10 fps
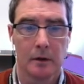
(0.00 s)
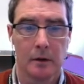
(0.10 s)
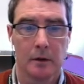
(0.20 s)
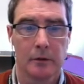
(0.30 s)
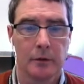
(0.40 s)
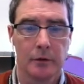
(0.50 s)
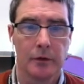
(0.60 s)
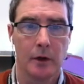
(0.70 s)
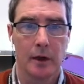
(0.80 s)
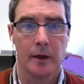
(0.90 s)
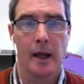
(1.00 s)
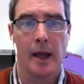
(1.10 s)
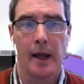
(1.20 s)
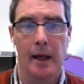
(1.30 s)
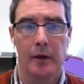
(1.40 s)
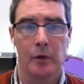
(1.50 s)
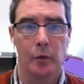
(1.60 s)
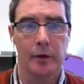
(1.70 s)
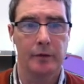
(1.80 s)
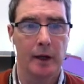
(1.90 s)
So it's not. And
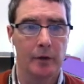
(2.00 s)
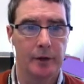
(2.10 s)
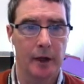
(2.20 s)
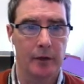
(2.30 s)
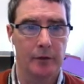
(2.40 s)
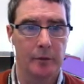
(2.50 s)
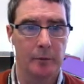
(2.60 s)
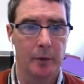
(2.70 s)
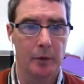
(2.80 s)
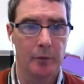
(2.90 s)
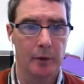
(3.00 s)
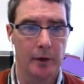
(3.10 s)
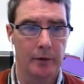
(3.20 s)
we've now tested both parts